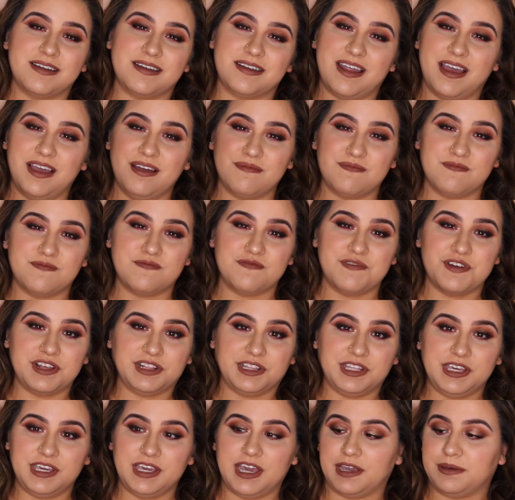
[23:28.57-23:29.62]
Not
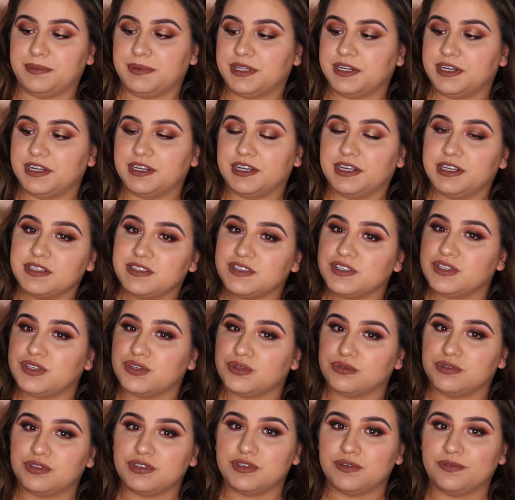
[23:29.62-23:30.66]
really. I mean, it is
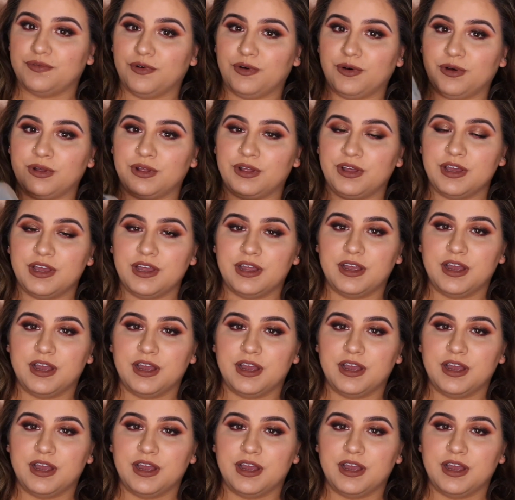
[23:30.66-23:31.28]
useful.